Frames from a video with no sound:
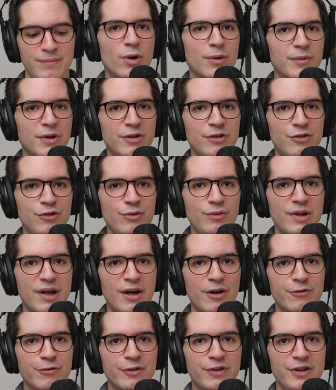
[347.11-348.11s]
What I'm going to do
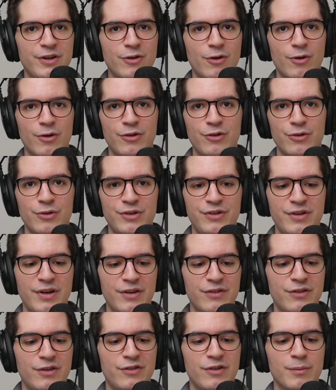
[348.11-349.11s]
now for the cardioid
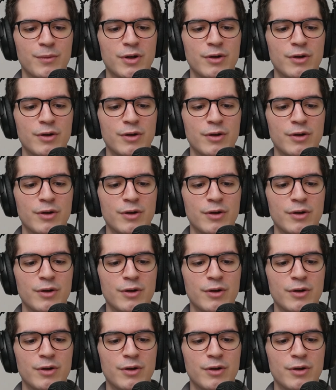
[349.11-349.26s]
test is I'm